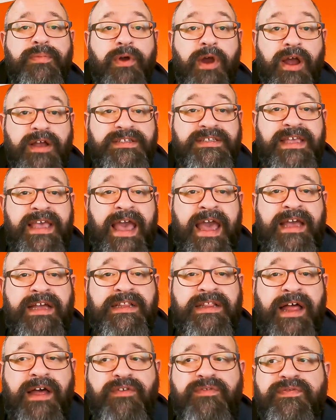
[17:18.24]
proxy
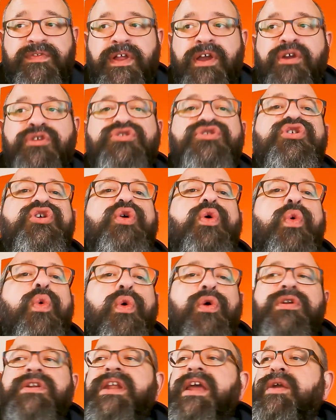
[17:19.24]
at Cloudflare to
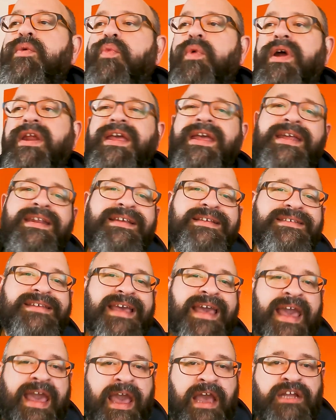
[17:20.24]
coordinate what it
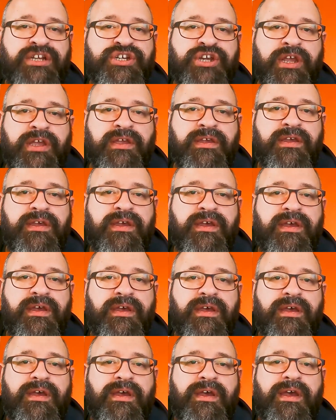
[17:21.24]
is caching.
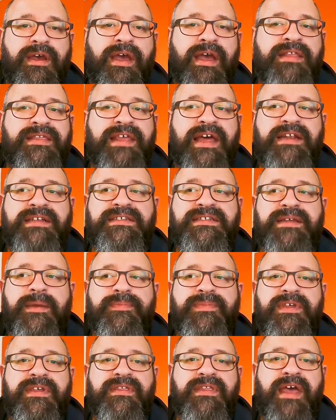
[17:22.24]
And that is
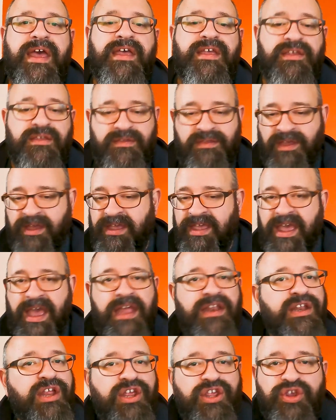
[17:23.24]
something that,
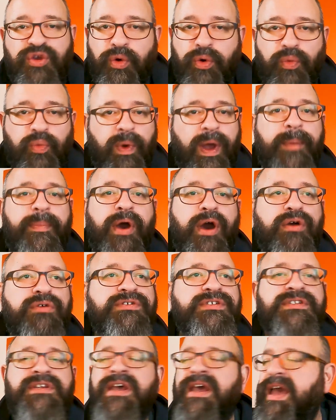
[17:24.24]
again, your web
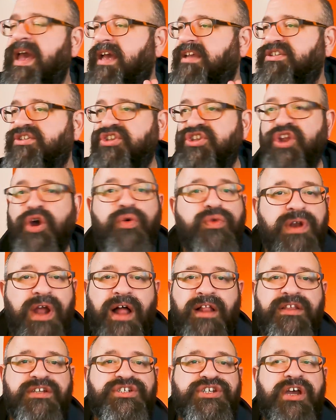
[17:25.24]
host has no
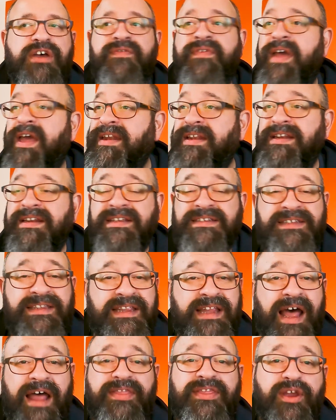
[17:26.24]
knowledge of, and it
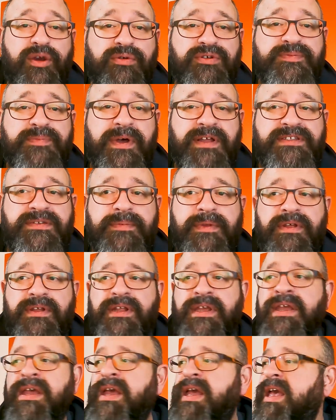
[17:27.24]
is not their
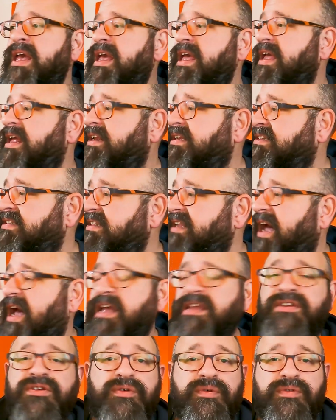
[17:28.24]
responsibility. It is
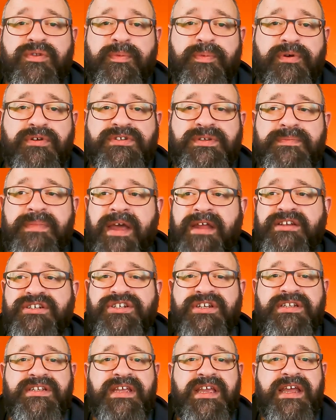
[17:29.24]
not the person
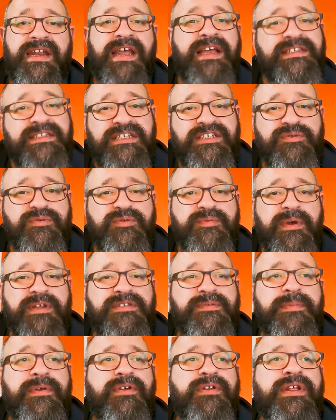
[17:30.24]
managing DNS's
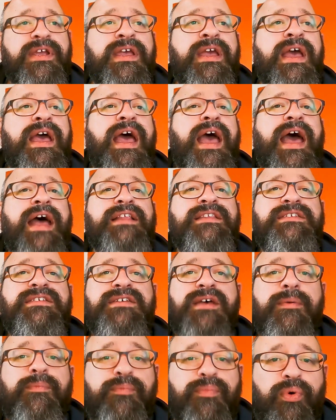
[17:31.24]
responsibility. At
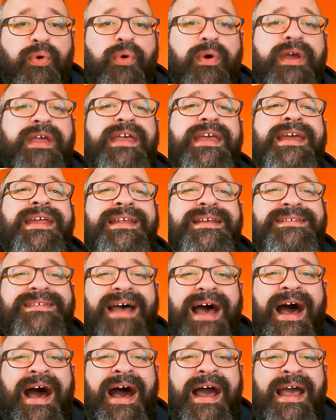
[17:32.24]
some point, it
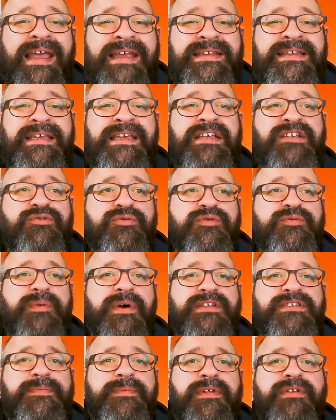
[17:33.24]
is IT's
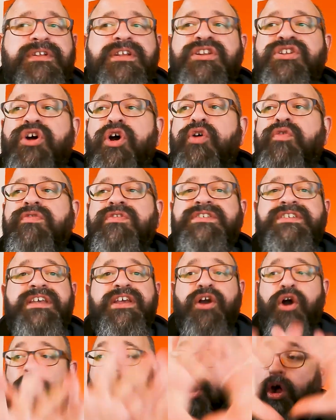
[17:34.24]
responsibility to
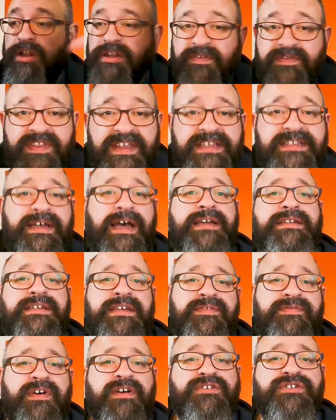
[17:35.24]
oversee all of these
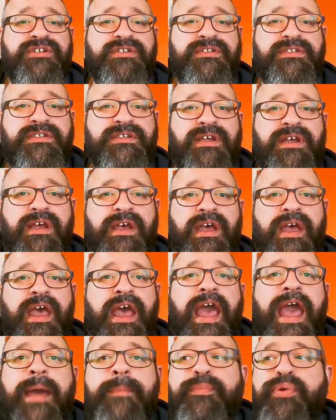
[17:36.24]
IT functions
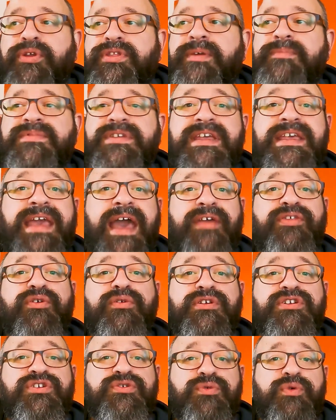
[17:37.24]
and put them
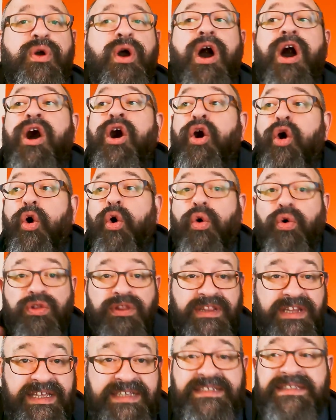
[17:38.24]
together into a
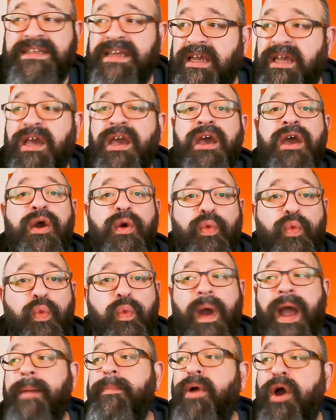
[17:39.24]
holistic
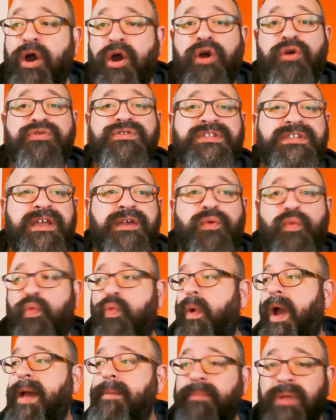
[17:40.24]
web
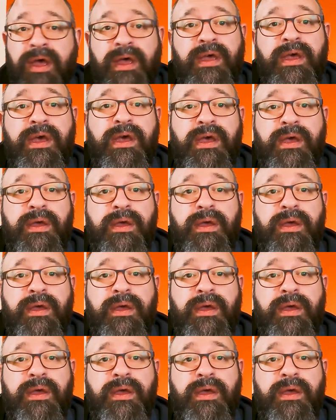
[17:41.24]
hosting web